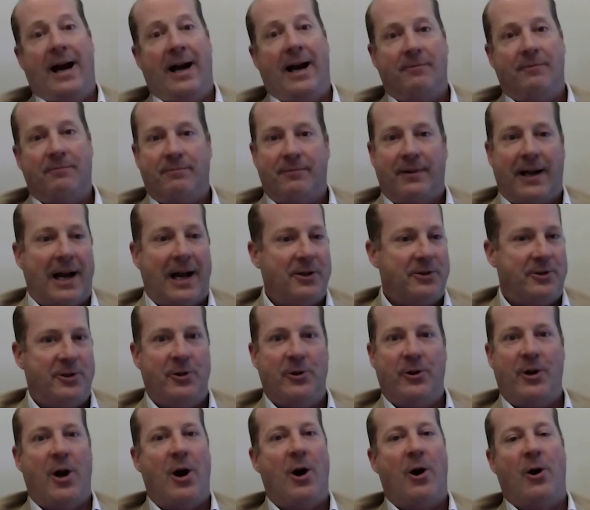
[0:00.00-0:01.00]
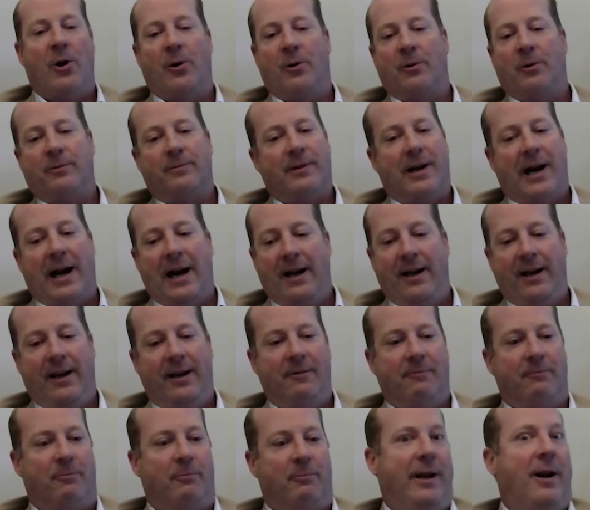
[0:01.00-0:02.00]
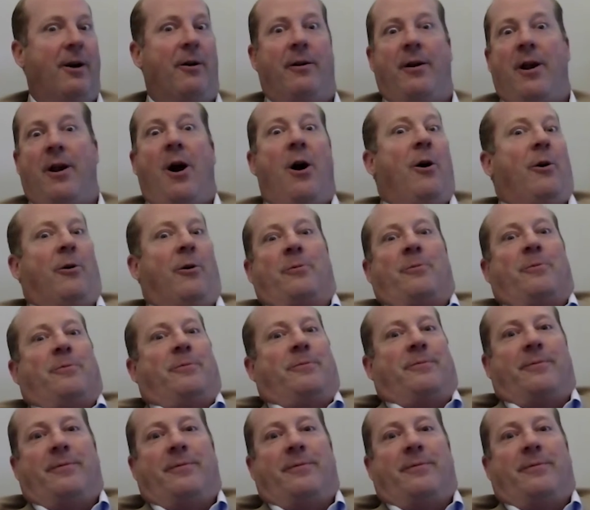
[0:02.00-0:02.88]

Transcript: And as you know, Heidi, we don't know,